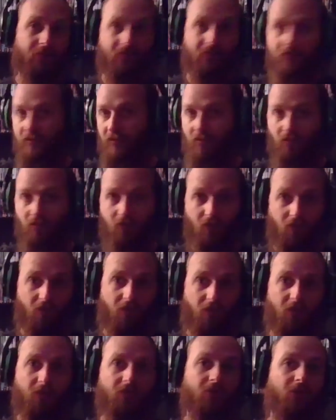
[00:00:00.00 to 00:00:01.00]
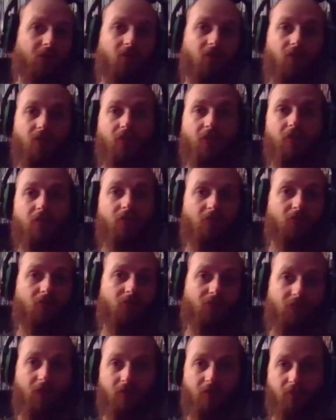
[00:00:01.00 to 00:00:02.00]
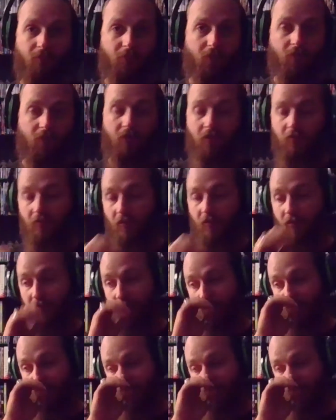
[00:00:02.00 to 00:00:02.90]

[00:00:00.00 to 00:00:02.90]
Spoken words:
turn around and tear all the internals out and build it myself.